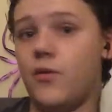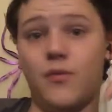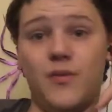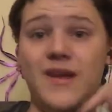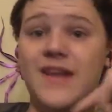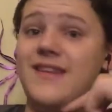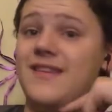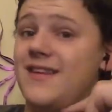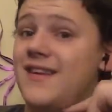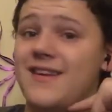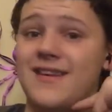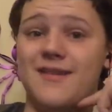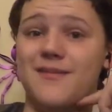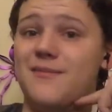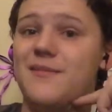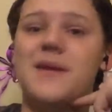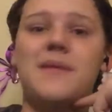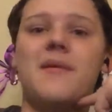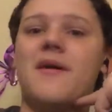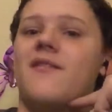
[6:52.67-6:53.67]
we didn't
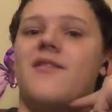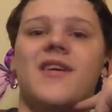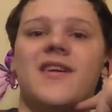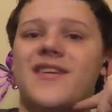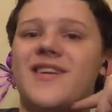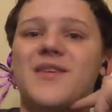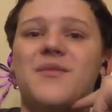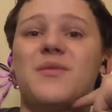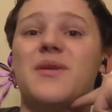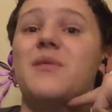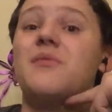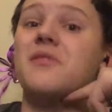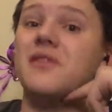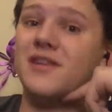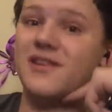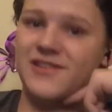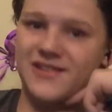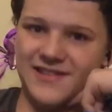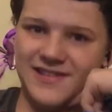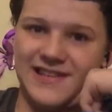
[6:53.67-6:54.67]
me and my friend did we were
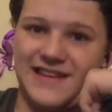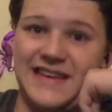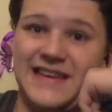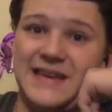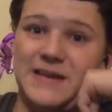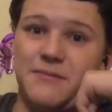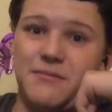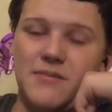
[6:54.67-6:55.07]
asleep